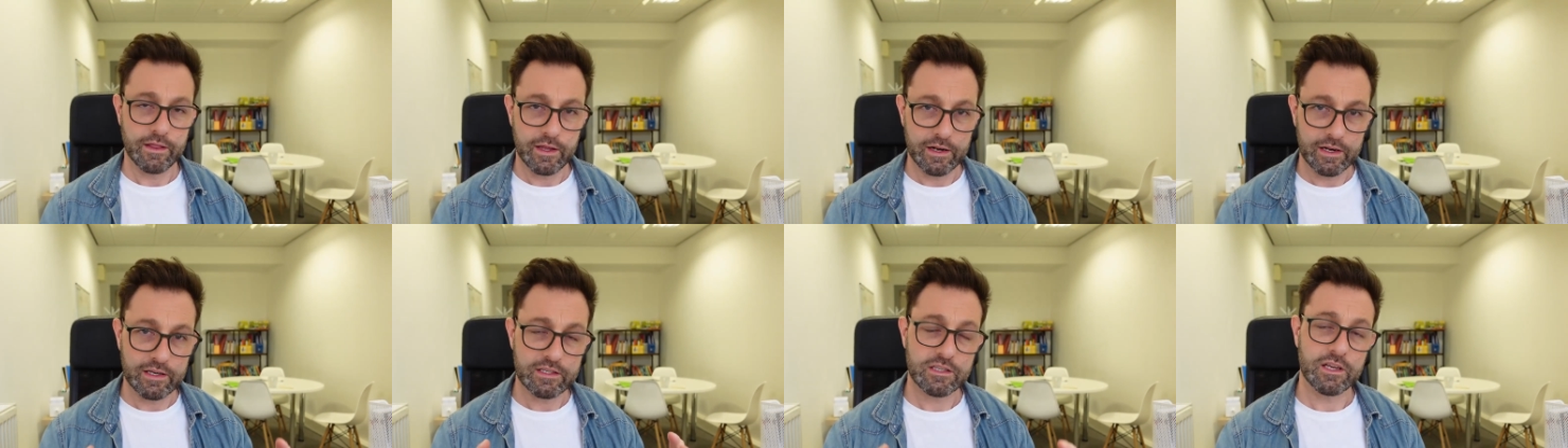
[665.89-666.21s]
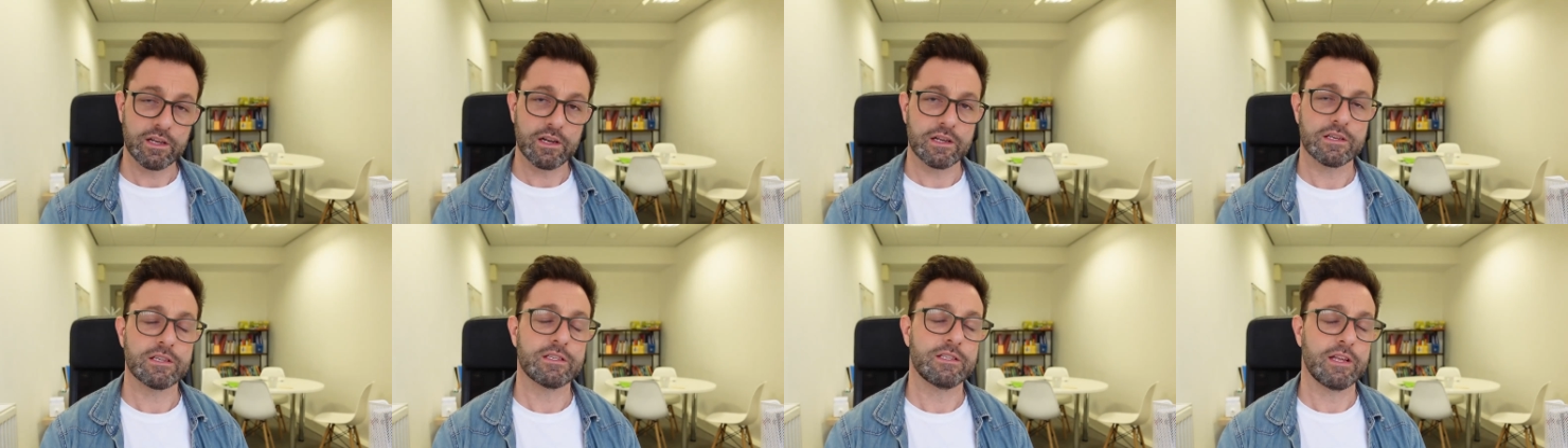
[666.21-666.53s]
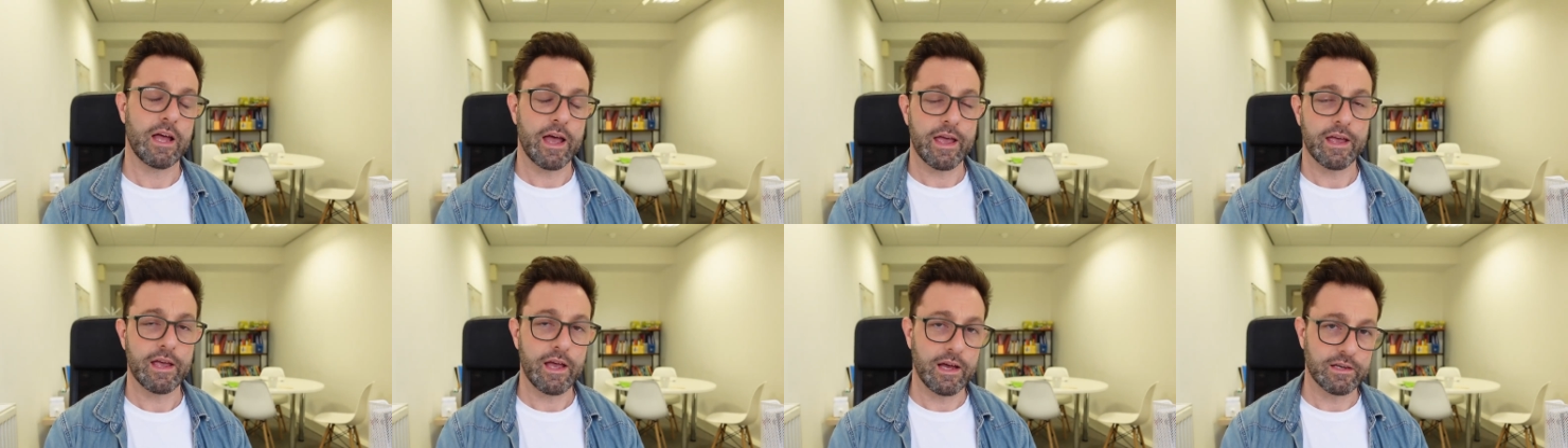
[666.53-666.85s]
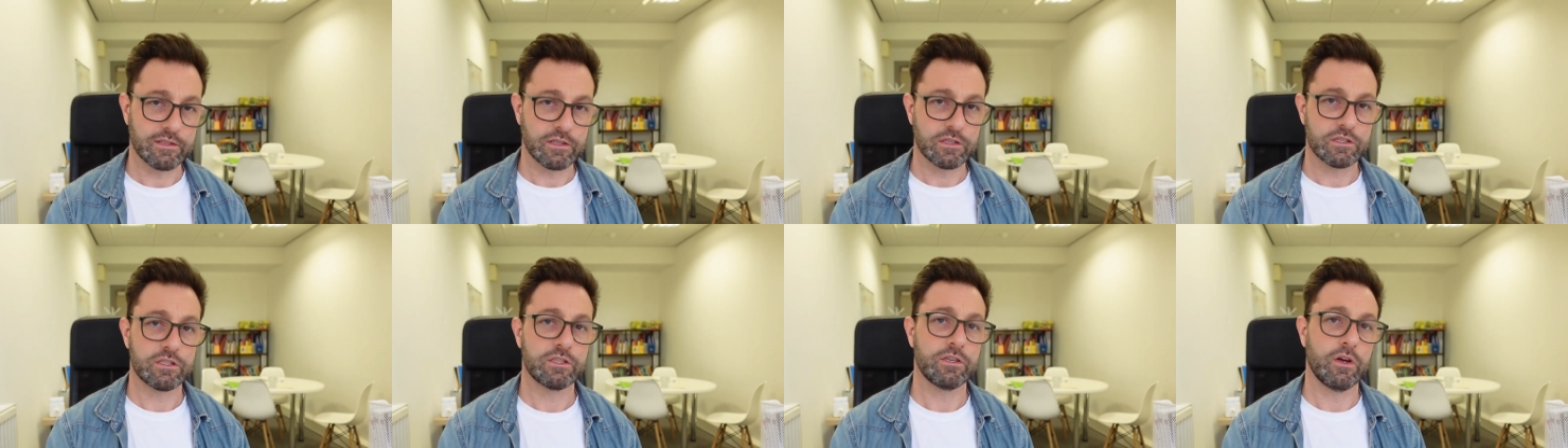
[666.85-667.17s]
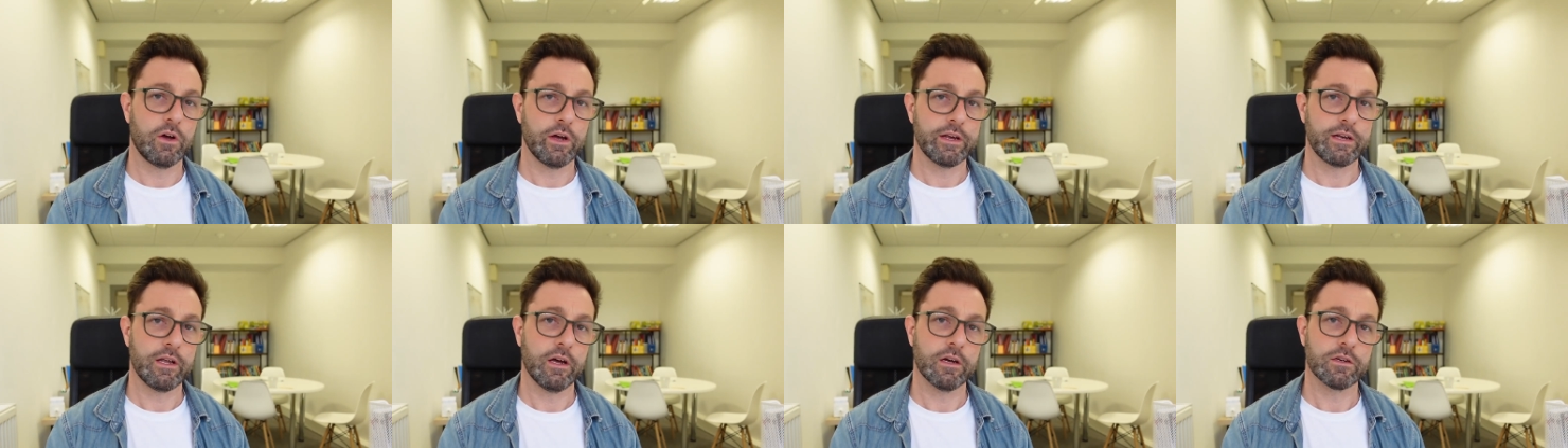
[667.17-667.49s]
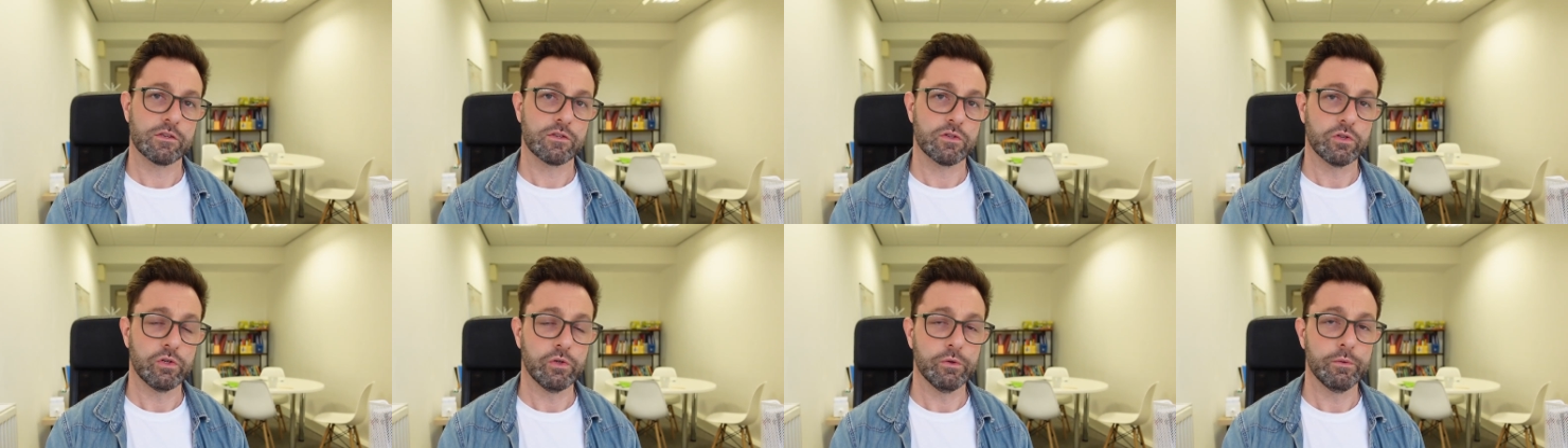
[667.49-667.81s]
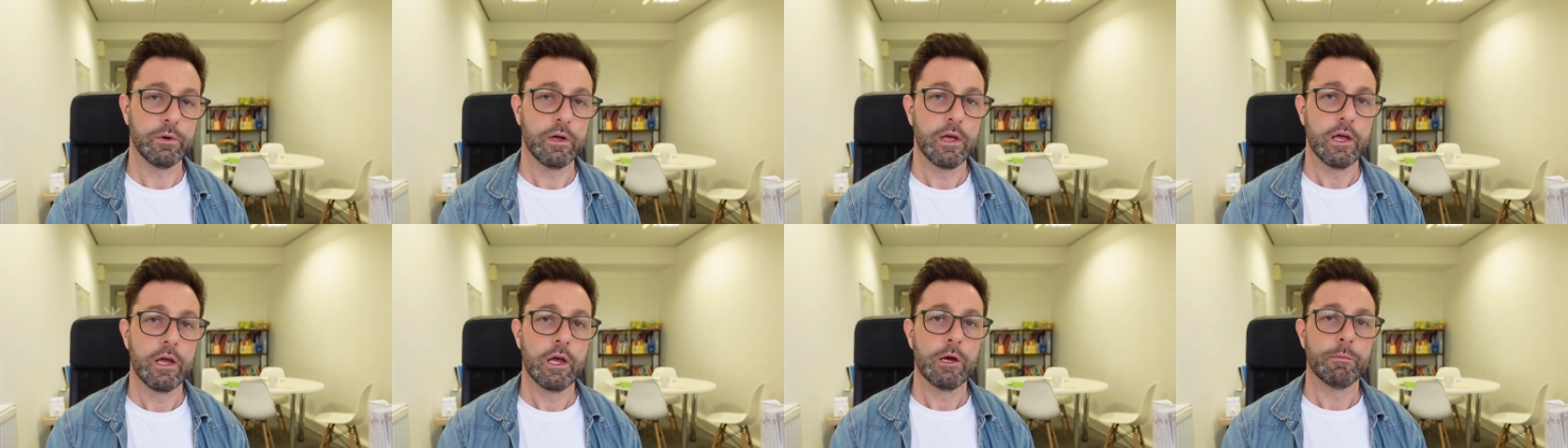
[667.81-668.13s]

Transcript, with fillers: then it's going to stay as a side hustle,